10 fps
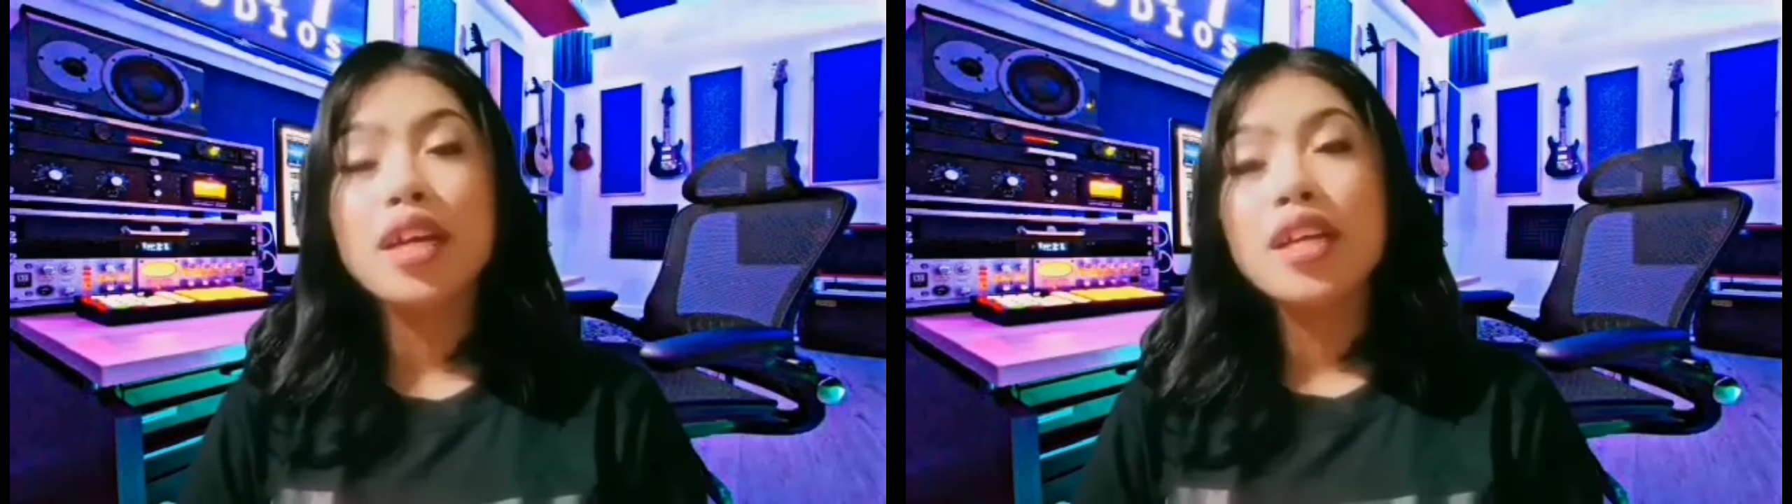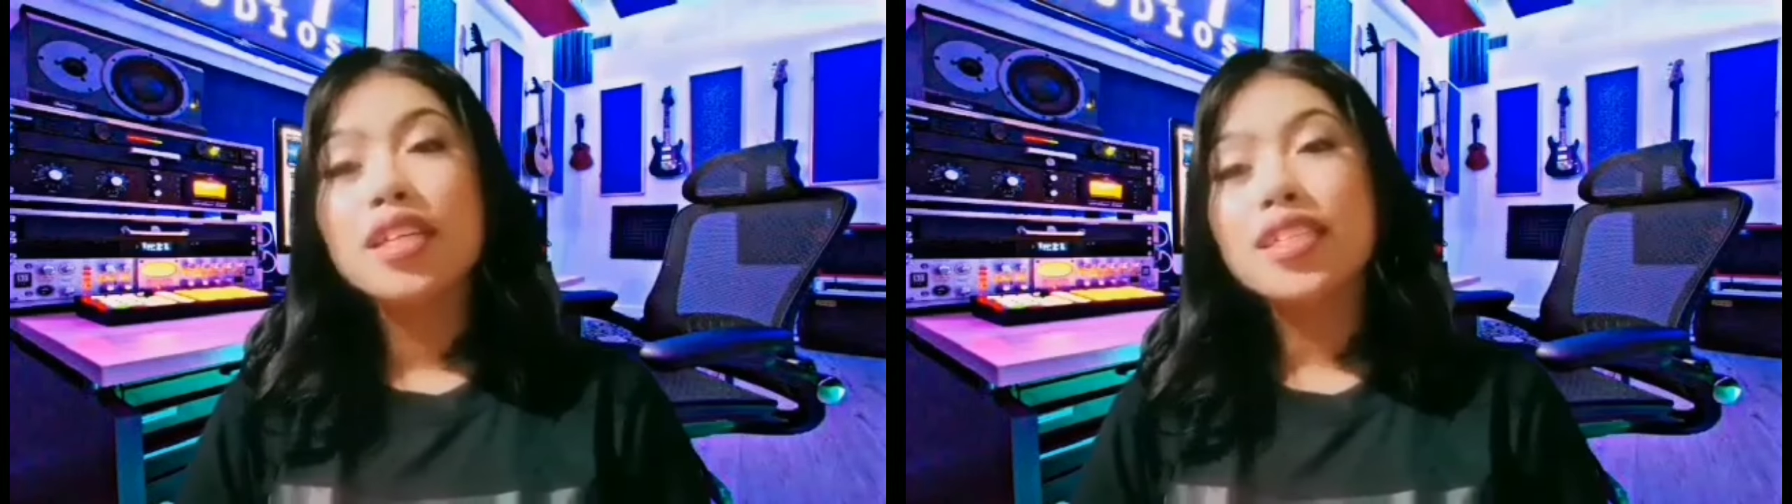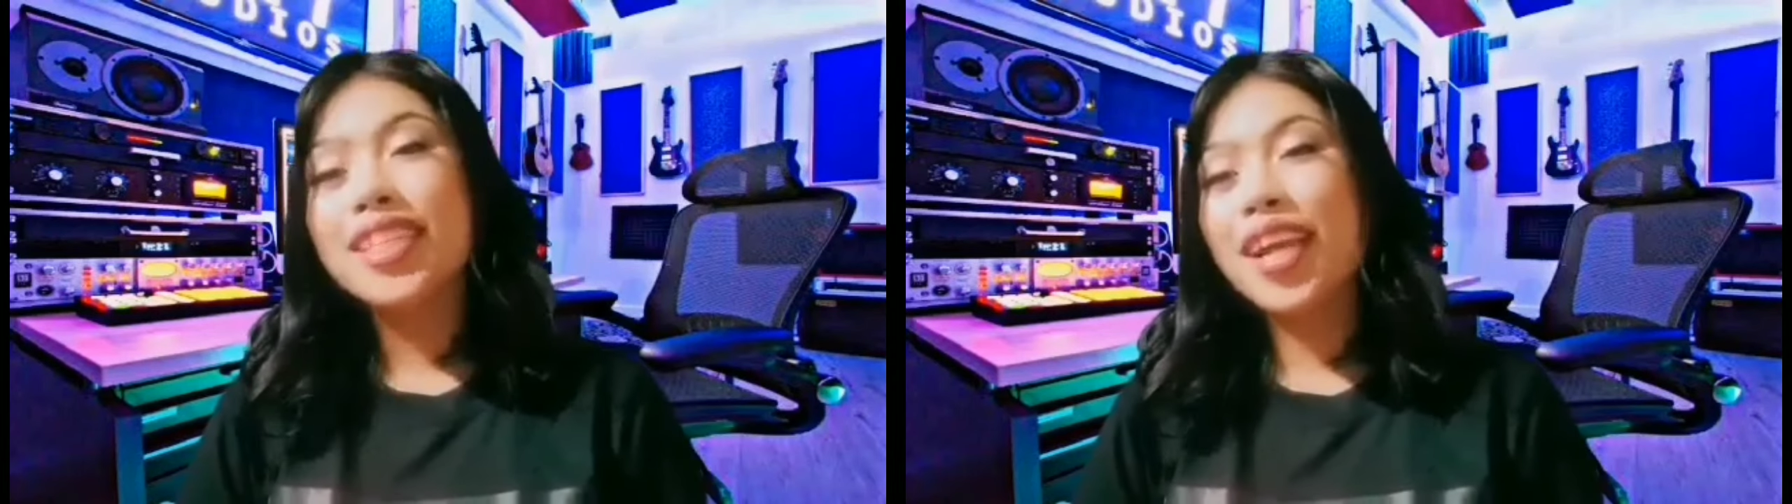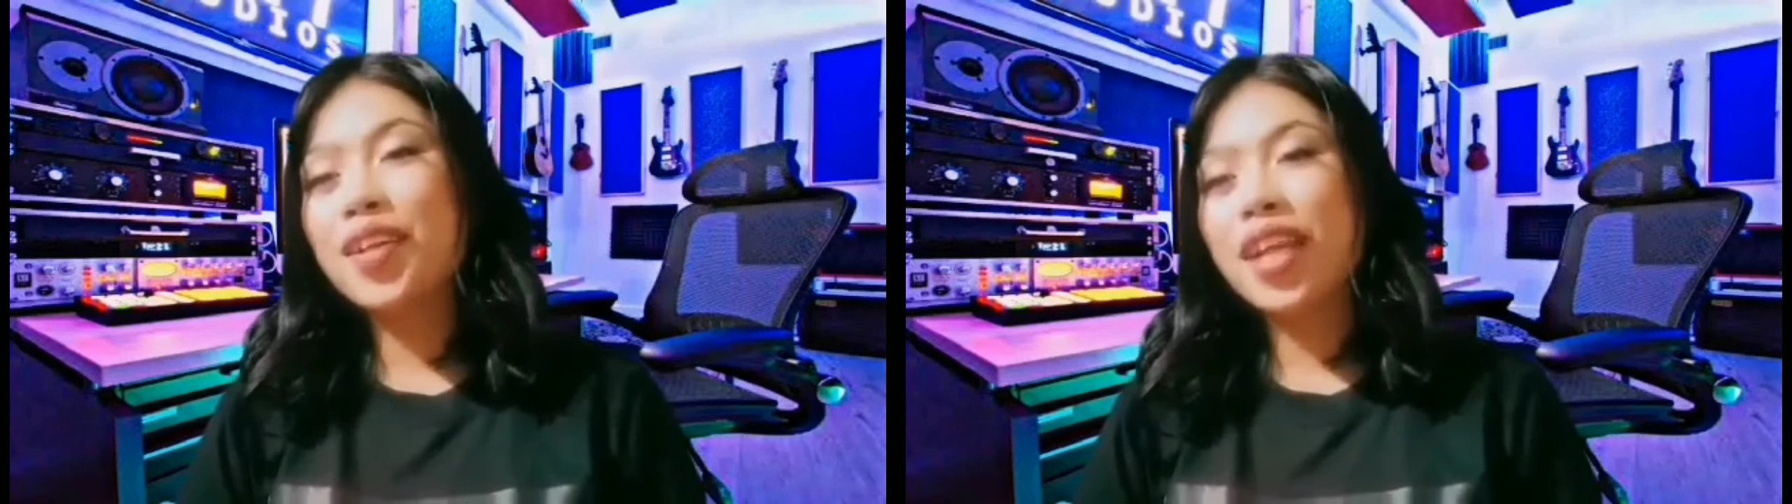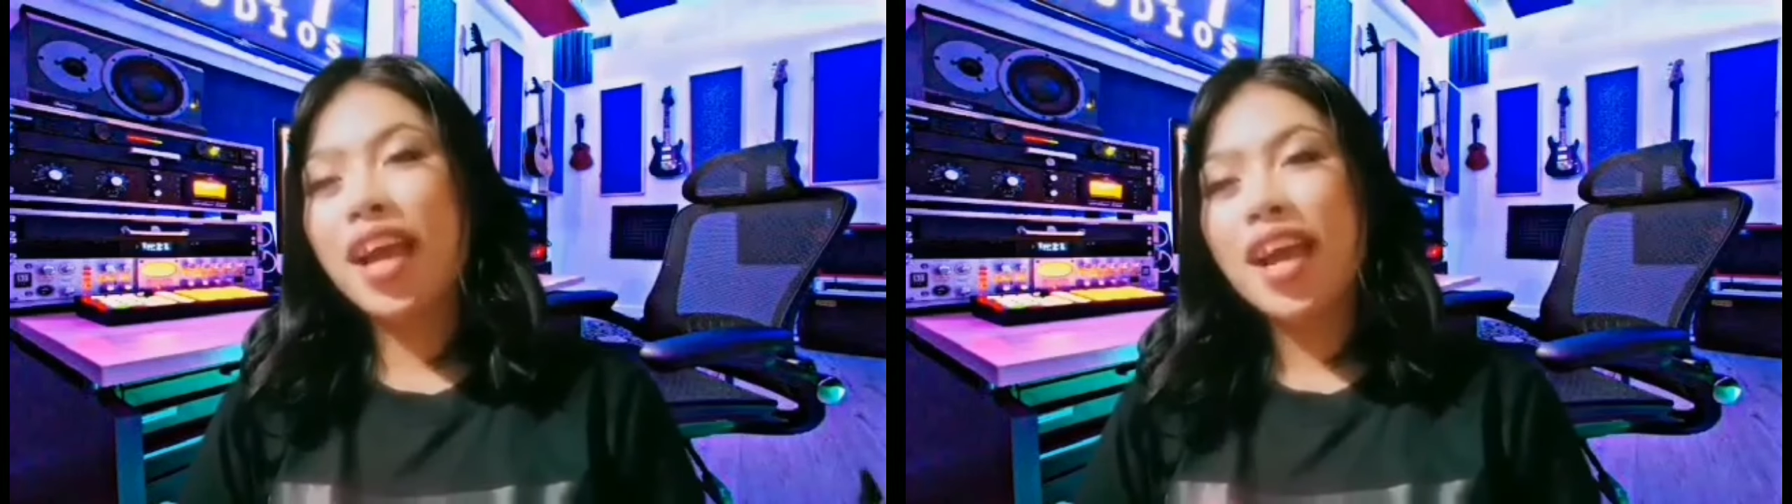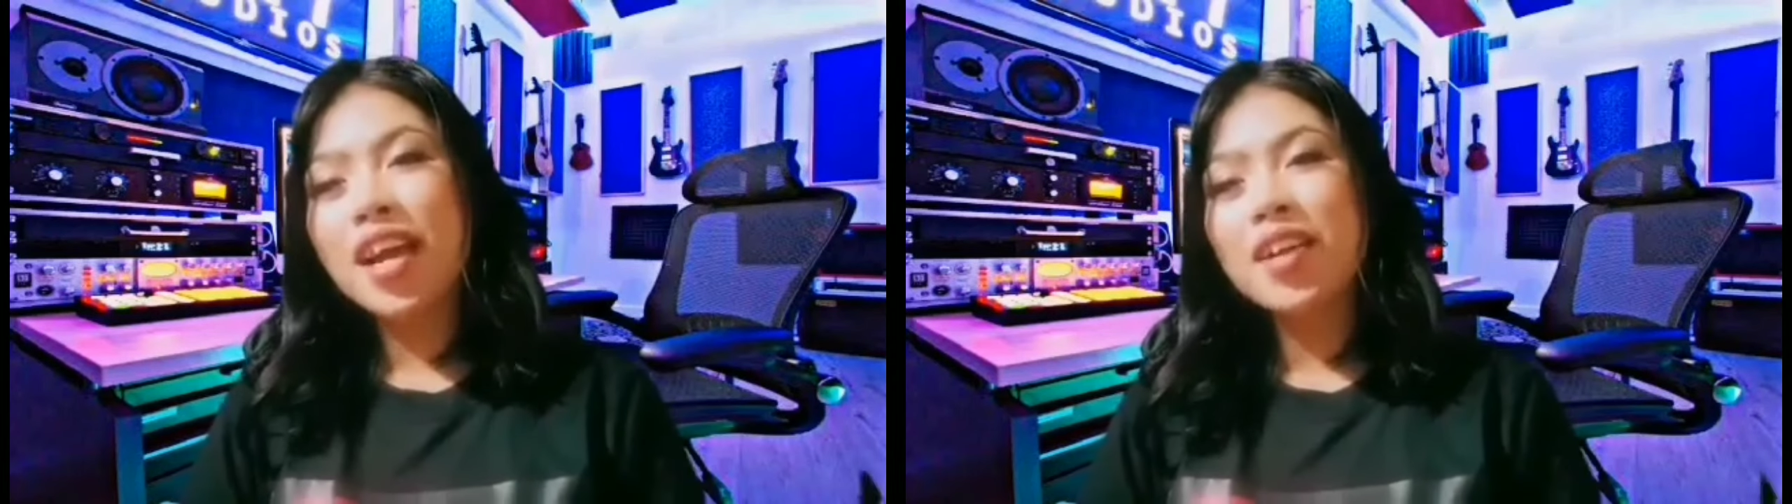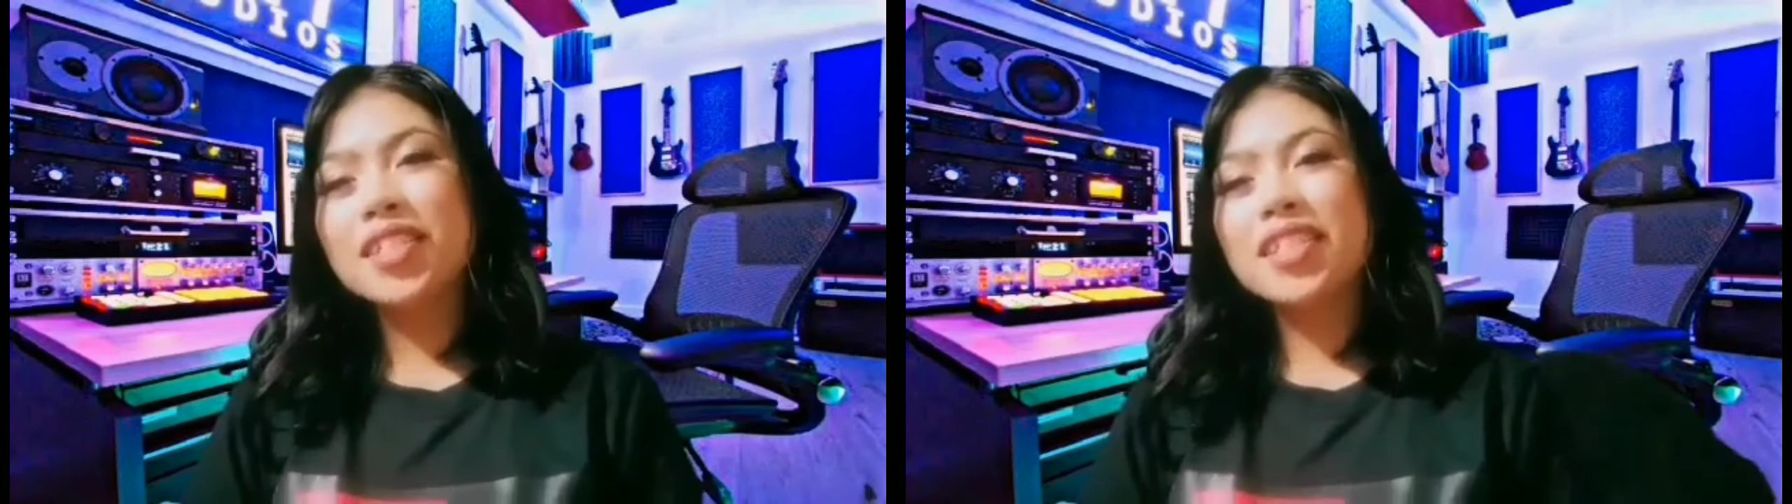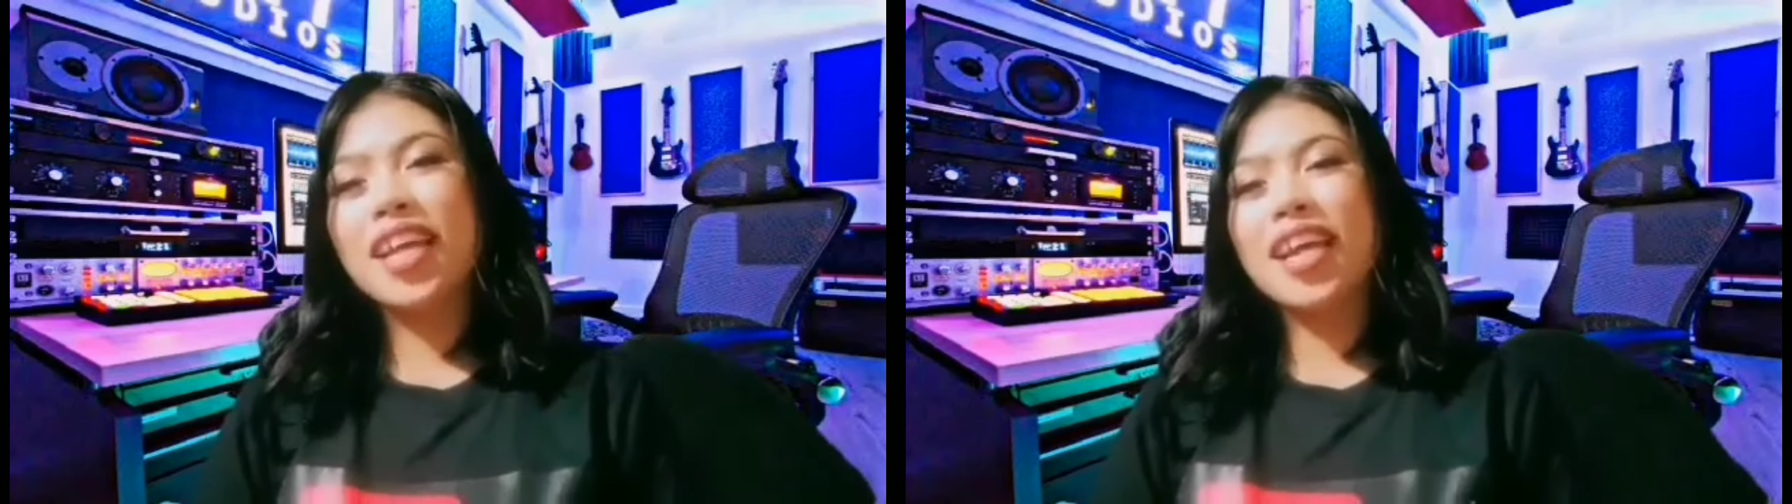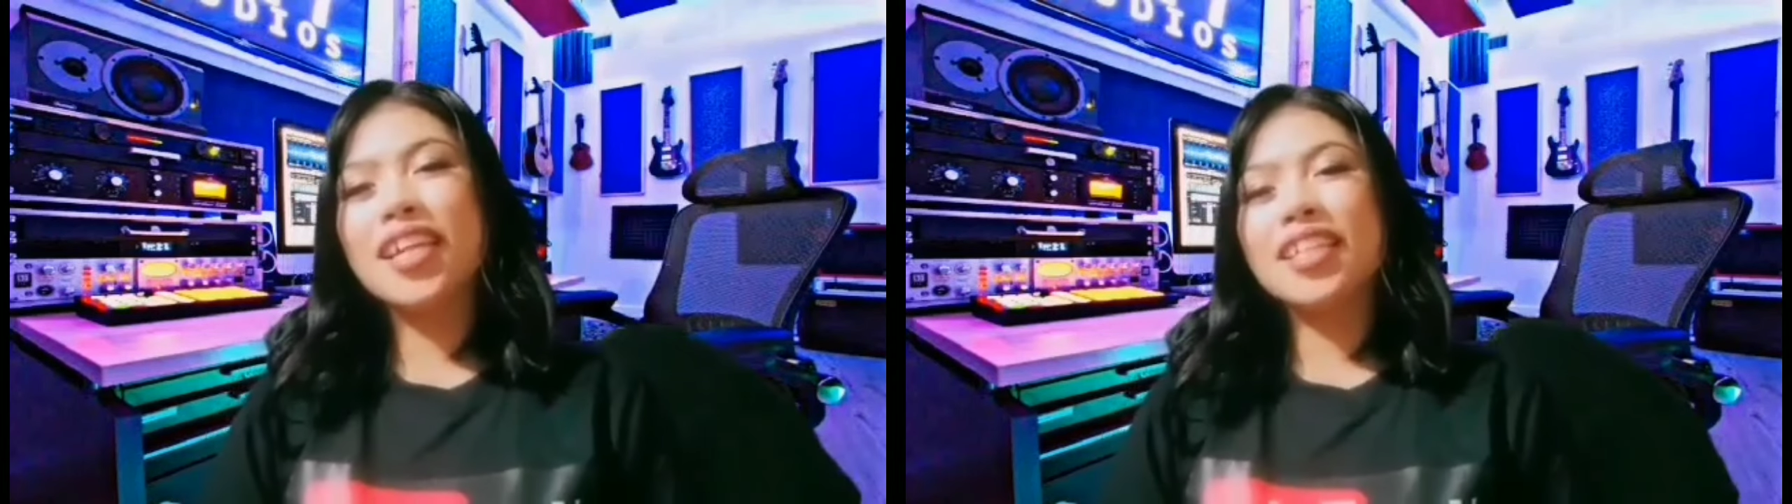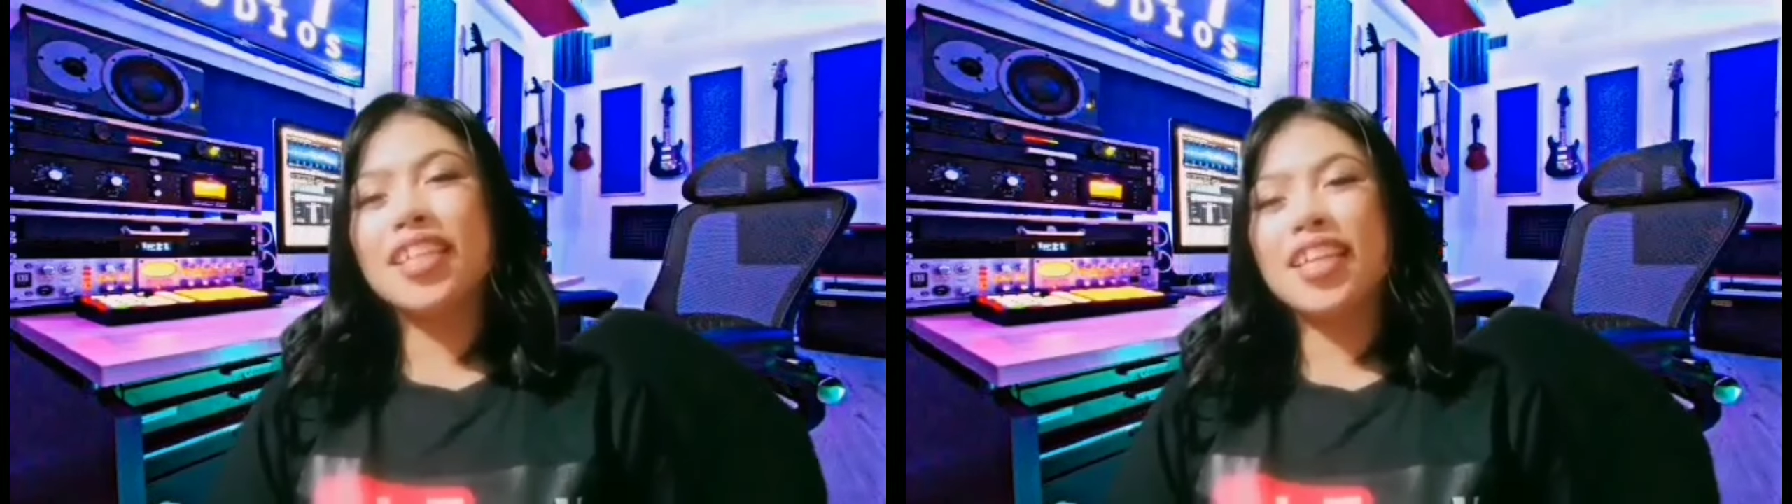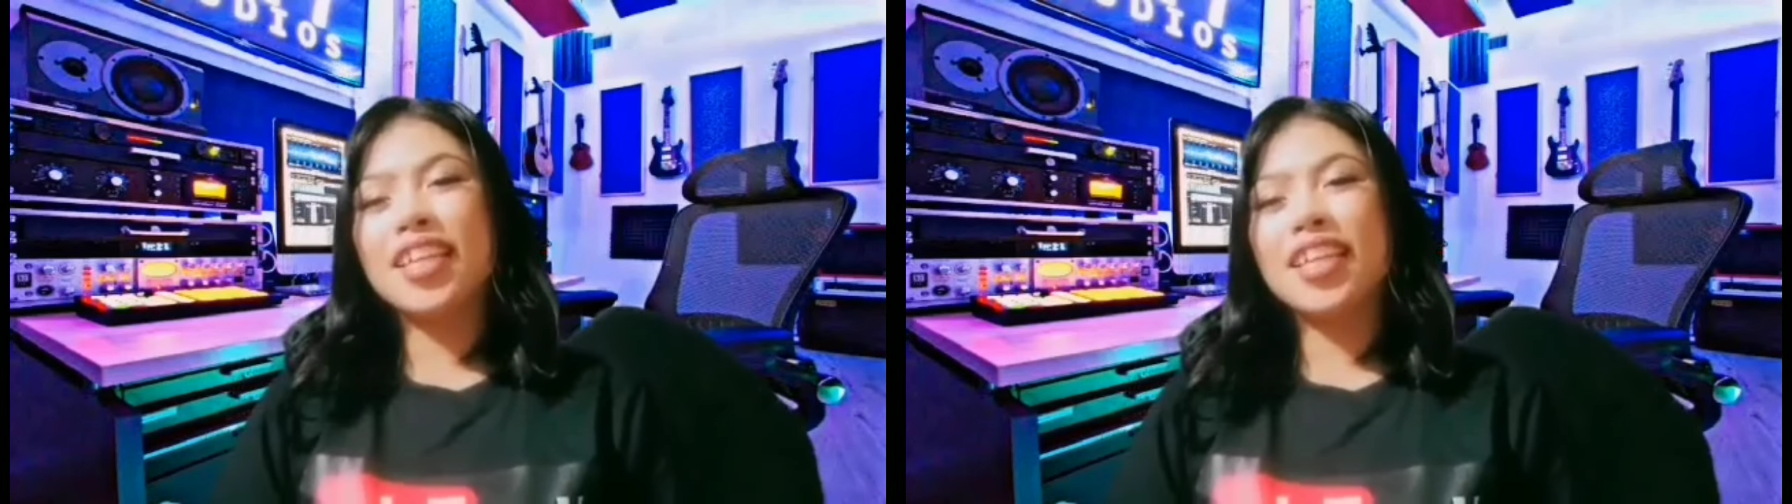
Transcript: shout out sa ating